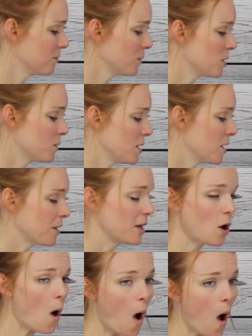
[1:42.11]
We don't hear
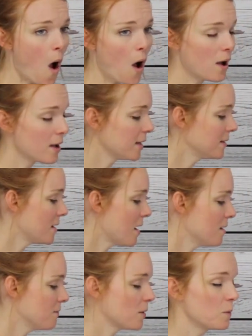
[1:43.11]
an o in
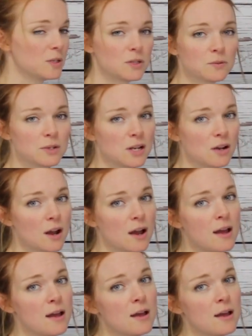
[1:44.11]
of, and we don't hear a